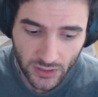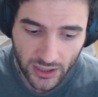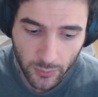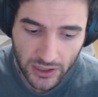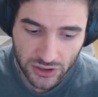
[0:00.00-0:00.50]

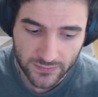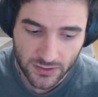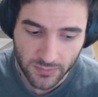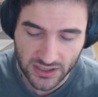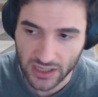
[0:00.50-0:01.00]
And we actually have
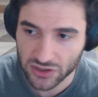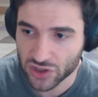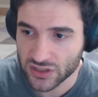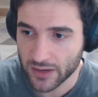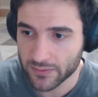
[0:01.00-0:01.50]
some
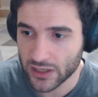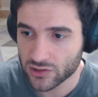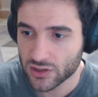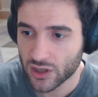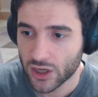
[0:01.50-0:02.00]
extensions coming
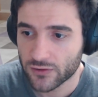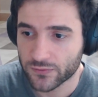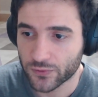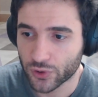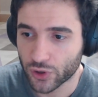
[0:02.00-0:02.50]
out
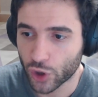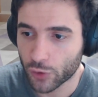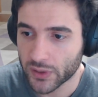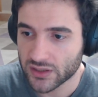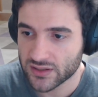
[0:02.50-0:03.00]
for
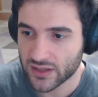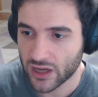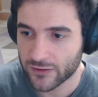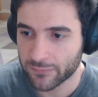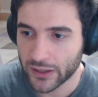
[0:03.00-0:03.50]
Urbit that
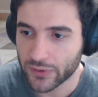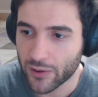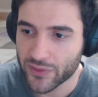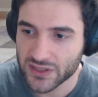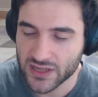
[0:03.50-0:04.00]
kind of play
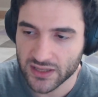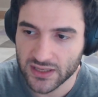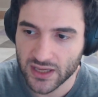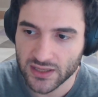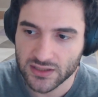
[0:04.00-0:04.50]
around with these
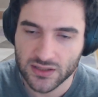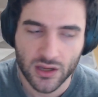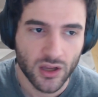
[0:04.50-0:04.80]
ideas.